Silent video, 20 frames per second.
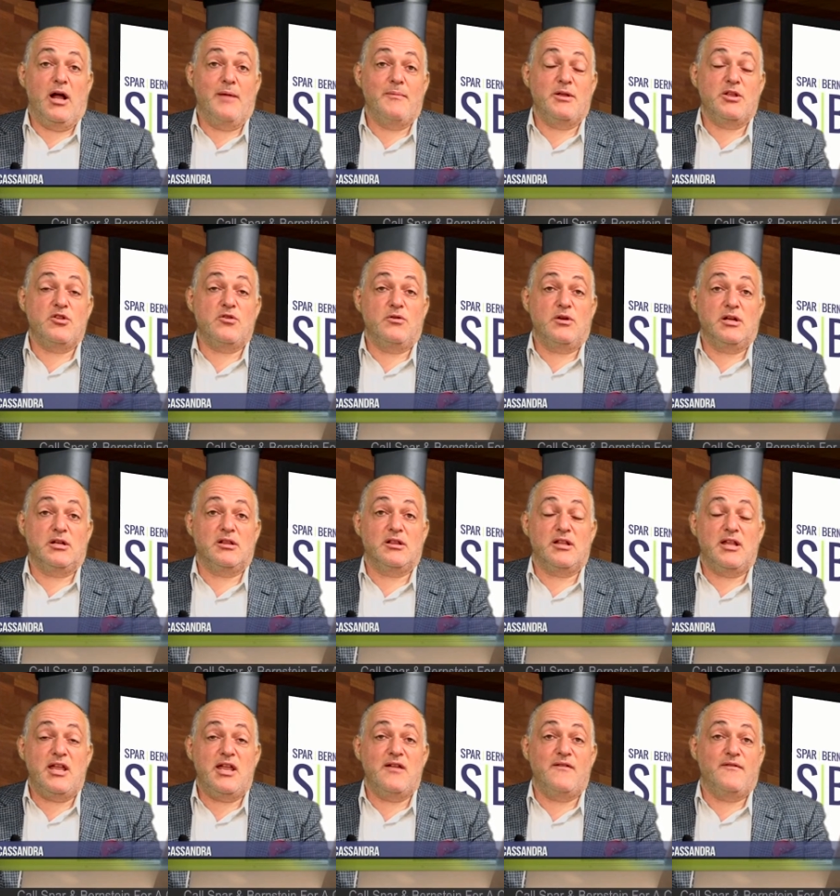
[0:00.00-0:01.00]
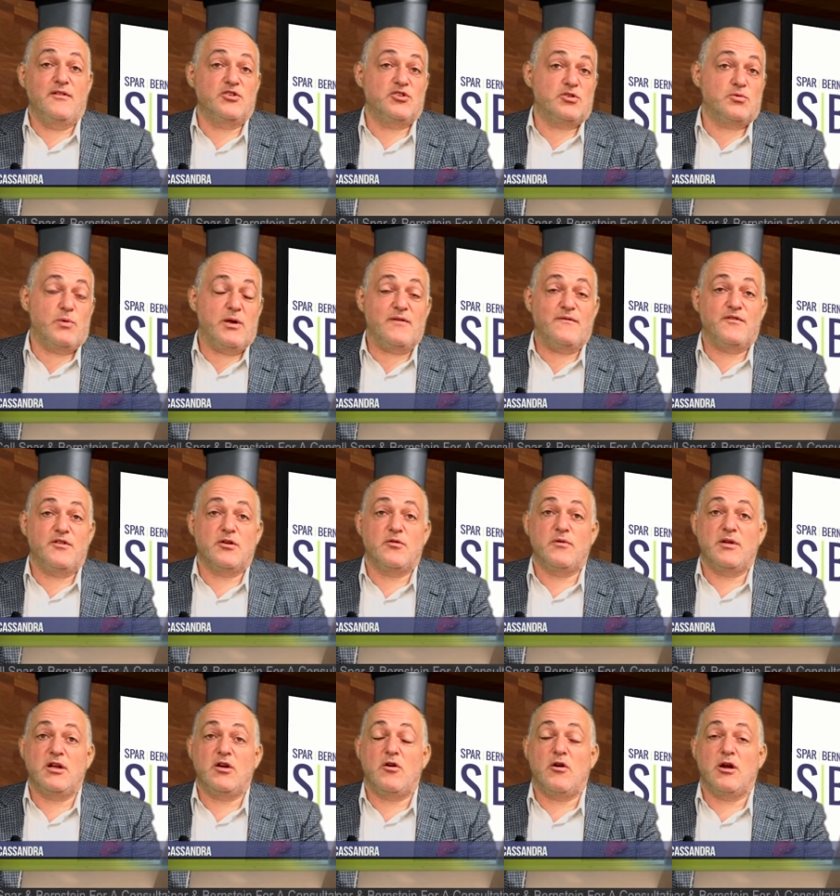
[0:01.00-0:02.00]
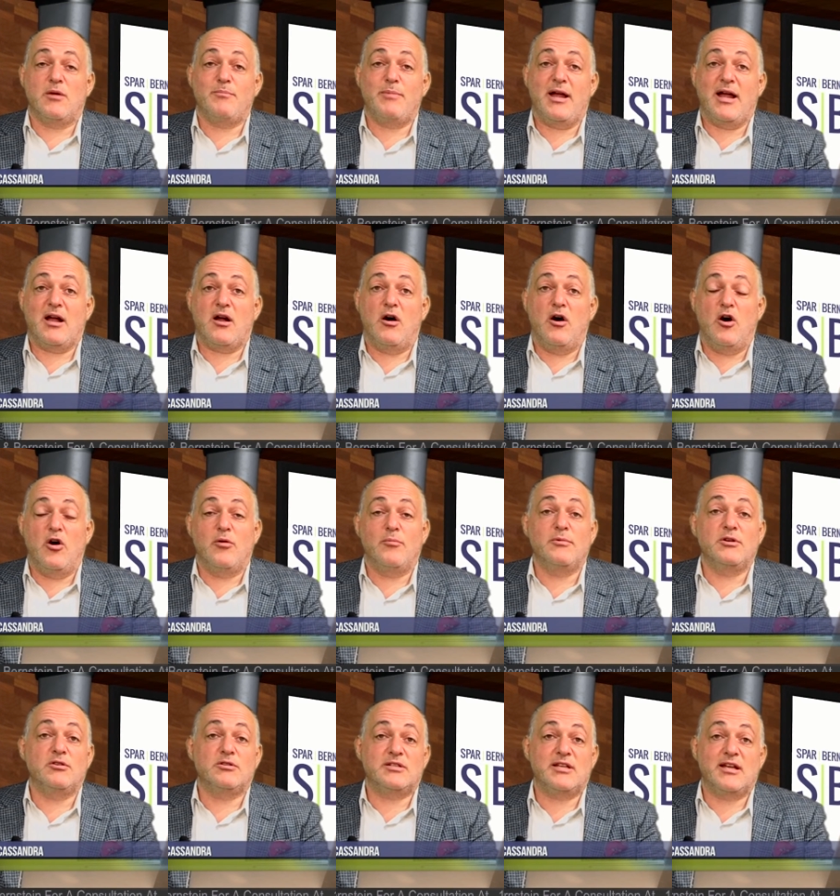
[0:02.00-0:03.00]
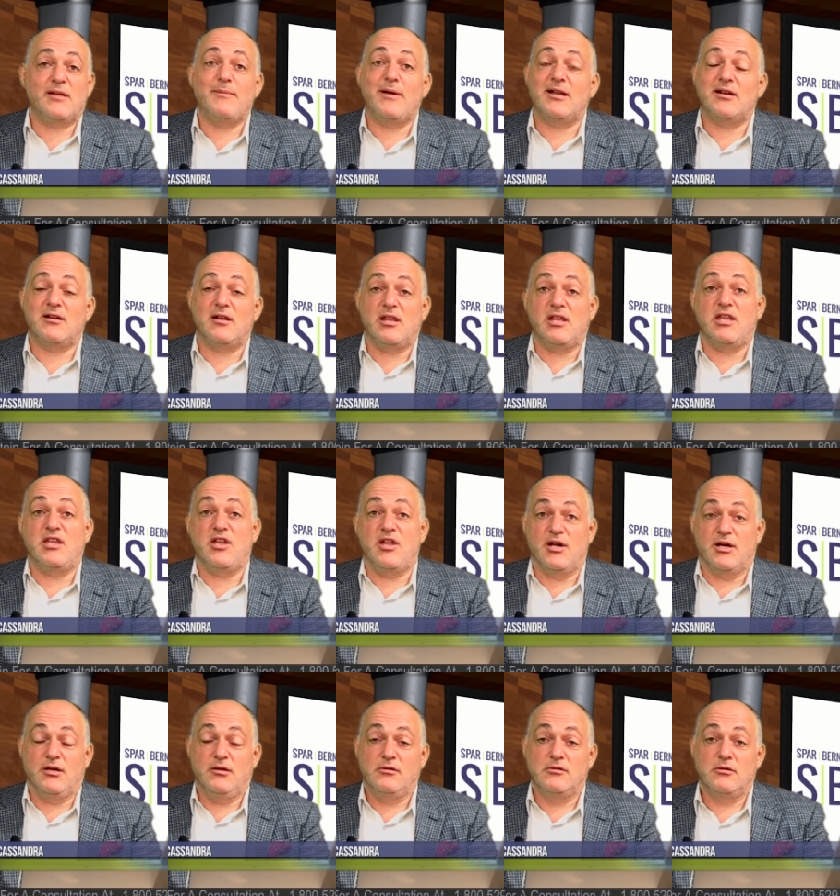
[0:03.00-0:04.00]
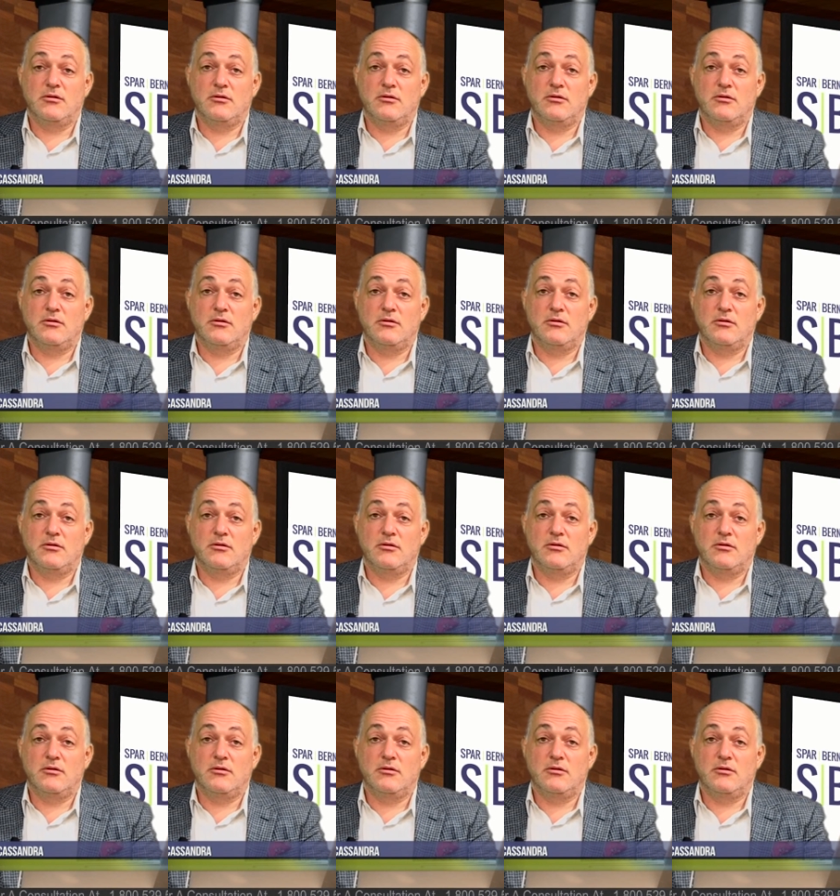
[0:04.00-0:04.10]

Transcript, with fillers: I mean, you could leave and just wait for your green card back home. It'll take about another year.